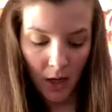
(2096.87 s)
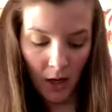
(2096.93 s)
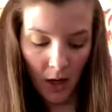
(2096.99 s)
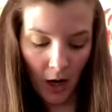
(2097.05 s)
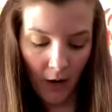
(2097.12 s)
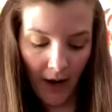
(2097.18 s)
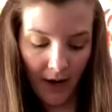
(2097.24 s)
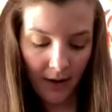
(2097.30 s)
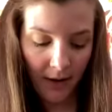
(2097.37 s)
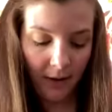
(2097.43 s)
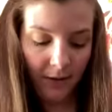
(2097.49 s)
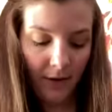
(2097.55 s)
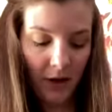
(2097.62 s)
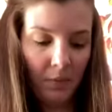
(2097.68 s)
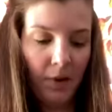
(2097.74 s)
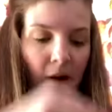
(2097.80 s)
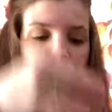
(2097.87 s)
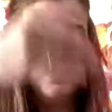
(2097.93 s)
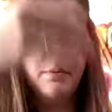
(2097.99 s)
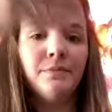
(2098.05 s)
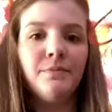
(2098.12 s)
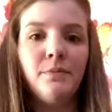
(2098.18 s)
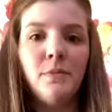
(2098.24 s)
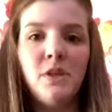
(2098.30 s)
All right, the fun part,
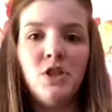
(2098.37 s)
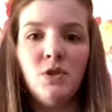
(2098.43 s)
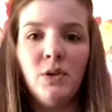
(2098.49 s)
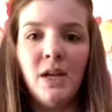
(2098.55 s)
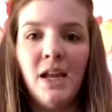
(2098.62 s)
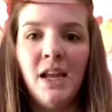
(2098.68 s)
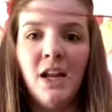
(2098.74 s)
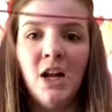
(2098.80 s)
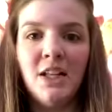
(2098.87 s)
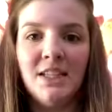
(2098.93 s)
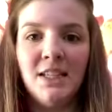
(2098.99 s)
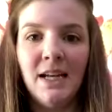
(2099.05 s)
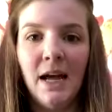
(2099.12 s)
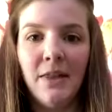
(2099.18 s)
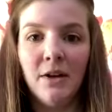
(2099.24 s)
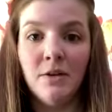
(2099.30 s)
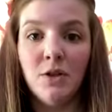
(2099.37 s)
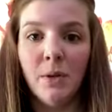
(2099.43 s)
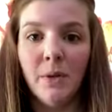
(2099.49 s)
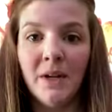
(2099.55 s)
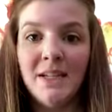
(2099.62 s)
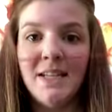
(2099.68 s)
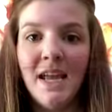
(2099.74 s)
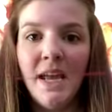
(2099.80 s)
stringing it all together. So I'm
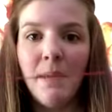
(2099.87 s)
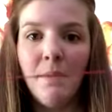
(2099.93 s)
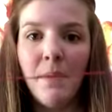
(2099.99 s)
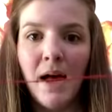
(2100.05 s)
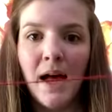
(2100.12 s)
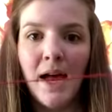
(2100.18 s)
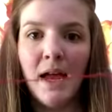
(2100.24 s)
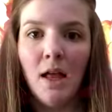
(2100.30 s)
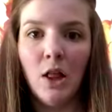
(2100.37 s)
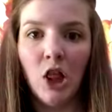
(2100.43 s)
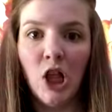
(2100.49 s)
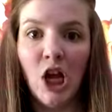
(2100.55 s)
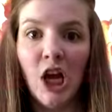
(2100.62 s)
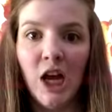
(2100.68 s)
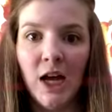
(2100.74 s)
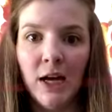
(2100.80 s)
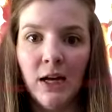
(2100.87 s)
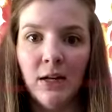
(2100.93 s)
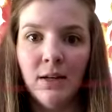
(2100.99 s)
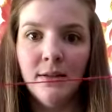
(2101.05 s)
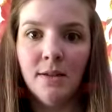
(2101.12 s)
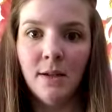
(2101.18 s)
going to take my long